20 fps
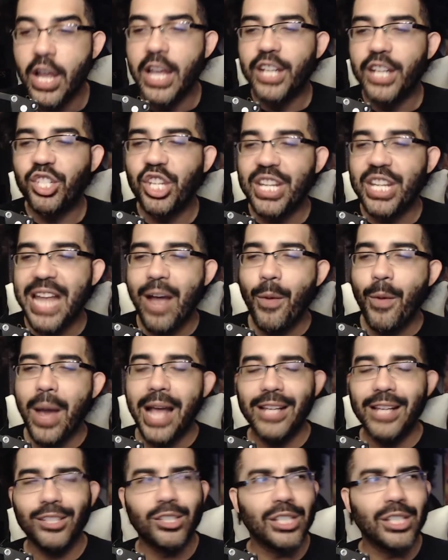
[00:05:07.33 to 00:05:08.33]
She now
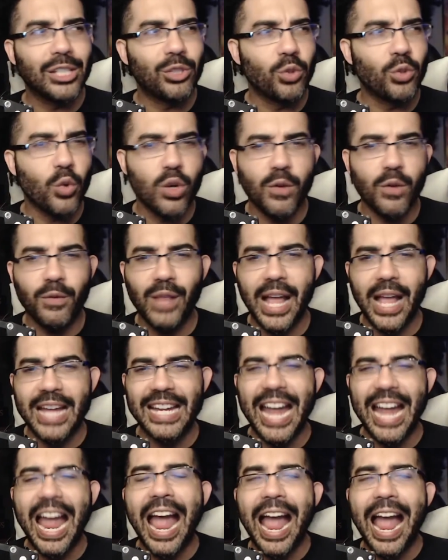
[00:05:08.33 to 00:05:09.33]
has this sort of
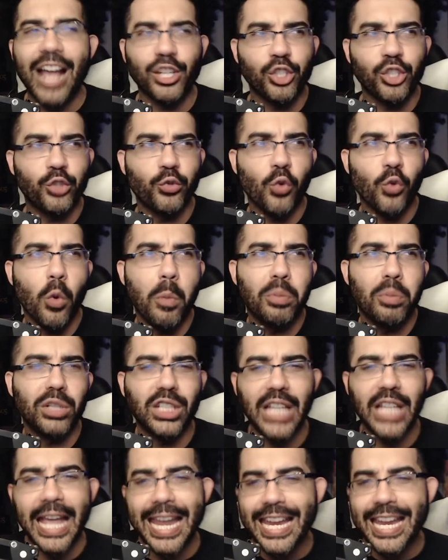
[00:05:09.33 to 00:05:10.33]
like astral
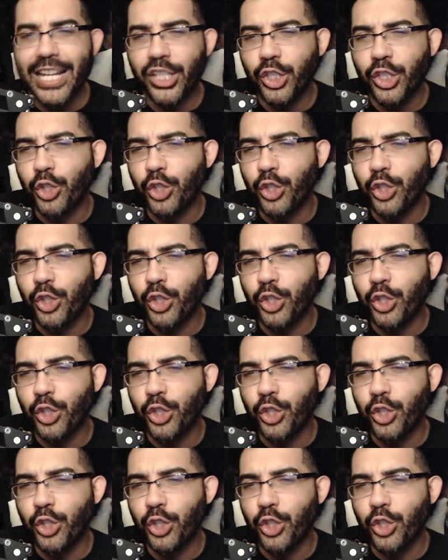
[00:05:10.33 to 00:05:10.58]
plane